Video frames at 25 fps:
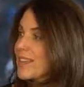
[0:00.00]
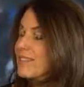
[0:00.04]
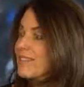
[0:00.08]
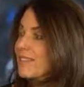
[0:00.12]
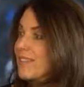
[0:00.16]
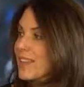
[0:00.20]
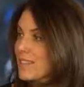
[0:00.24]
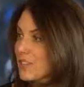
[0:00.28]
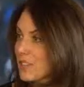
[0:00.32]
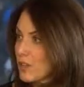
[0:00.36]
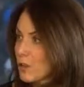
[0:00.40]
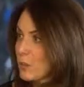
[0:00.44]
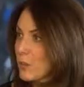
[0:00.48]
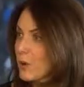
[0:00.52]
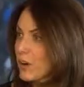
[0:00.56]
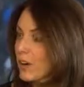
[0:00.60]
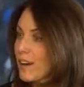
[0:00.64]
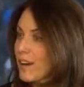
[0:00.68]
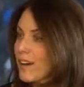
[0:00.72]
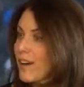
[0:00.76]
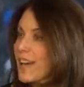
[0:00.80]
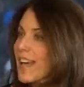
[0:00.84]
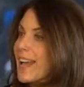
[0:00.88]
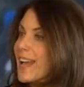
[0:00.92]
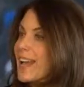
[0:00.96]
that you
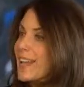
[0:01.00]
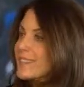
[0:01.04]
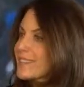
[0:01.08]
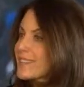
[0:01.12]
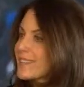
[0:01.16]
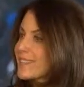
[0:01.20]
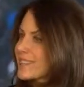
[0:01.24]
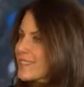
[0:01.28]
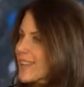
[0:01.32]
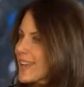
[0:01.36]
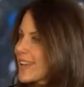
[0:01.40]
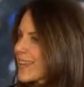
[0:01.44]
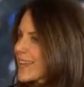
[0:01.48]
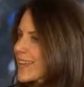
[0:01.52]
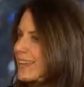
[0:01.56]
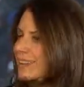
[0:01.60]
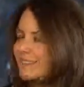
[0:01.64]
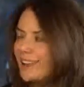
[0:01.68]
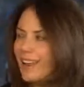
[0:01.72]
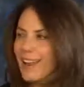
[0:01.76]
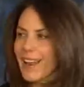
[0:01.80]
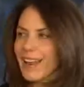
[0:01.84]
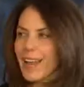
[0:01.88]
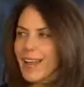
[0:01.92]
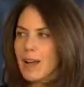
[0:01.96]
are, and saying
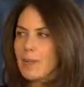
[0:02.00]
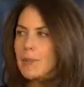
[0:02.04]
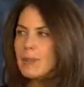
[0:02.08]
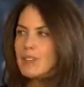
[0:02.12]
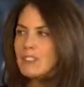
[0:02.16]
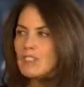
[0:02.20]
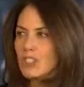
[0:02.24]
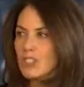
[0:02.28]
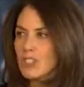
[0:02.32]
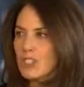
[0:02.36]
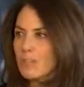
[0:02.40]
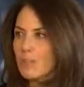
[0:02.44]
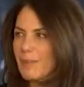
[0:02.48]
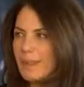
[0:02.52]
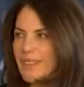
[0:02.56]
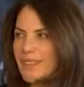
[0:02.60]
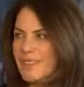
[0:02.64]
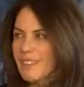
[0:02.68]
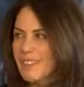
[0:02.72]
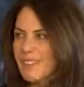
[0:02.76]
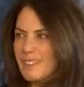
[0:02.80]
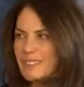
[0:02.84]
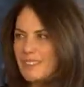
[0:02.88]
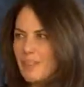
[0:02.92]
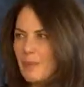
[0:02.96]
not how much do you
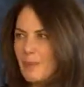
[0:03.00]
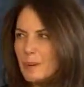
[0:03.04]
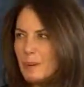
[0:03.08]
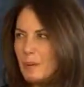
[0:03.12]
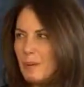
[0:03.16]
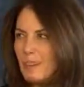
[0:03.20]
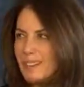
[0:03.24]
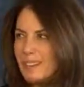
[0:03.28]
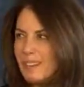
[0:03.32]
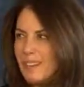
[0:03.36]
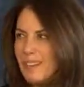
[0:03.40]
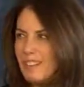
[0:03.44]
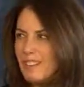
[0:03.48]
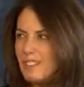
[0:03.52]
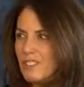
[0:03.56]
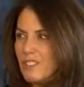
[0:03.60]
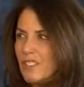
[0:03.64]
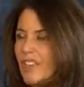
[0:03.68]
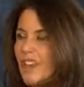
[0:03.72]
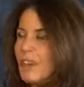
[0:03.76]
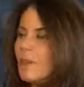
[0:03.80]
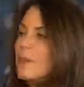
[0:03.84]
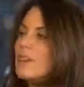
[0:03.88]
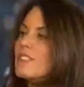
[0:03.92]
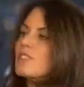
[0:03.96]
make, because nobody wants to answer
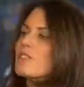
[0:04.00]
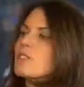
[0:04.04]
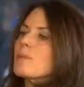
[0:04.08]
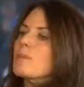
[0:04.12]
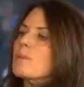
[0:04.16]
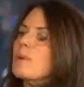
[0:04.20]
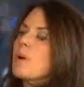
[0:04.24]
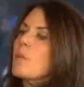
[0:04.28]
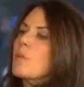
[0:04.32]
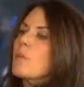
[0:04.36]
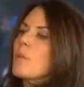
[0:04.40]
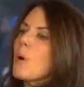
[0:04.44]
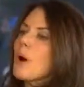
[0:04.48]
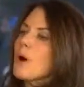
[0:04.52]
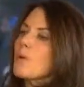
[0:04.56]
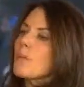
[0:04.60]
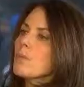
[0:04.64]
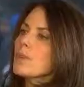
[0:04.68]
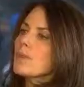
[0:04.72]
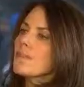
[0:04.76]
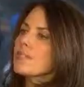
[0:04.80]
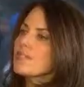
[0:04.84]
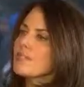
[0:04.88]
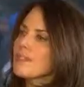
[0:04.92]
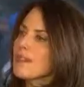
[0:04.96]
that question, but what
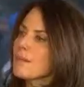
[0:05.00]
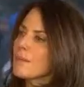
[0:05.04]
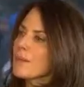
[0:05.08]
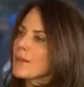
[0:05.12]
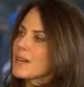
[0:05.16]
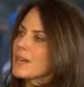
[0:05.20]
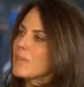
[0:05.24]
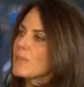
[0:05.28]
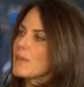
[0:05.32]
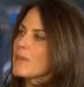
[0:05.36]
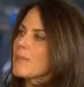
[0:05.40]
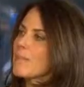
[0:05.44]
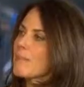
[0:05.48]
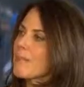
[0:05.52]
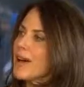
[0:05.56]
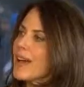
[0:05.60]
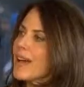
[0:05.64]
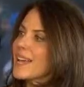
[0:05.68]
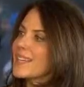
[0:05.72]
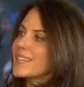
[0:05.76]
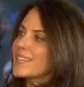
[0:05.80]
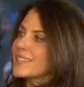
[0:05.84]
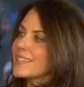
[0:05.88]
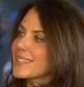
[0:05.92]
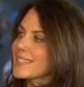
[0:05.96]
would somebody with
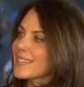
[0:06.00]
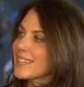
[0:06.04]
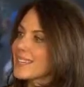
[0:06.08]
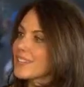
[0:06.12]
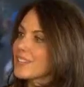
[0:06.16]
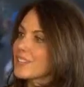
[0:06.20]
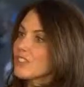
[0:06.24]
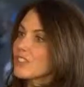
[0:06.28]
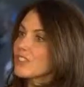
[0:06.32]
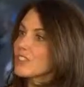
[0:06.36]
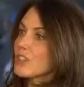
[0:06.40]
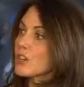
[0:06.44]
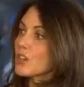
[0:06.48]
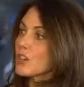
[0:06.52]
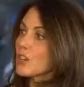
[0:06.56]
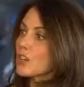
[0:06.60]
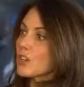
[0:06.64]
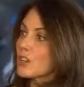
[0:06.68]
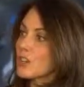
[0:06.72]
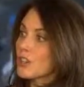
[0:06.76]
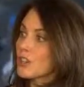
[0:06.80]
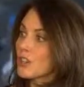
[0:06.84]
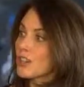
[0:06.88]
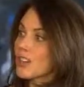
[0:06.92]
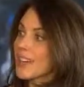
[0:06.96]
my skills
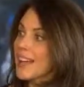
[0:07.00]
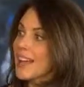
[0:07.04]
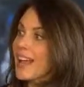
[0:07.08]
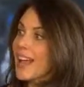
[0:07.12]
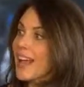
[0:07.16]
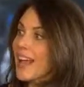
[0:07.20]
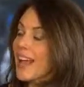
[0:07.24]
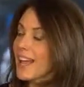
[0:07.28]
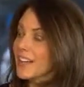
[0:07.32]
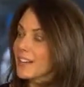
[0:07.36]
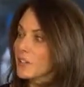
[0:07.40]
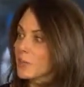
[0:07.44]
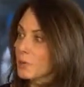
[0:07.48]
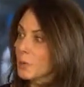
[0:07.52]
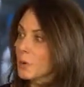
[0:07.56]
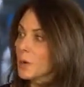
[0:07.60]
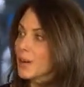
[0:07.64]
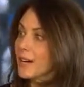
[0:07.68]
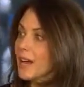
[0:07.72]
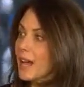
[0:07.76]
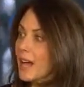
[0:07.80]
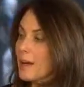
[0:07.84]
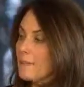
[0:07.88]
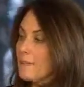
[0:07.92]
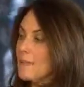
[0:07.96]
earn at your
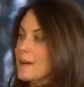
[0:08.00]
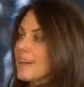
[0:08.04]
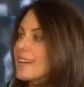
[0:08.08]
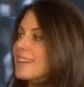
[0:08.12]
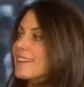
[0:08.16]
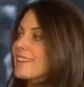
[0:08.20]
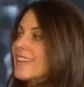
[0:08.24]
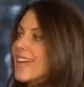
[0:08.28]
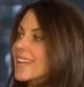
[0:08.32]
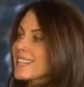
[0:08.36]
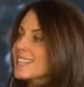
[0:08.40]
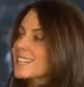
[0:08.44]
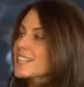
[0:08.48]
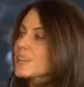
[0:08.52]
company? That's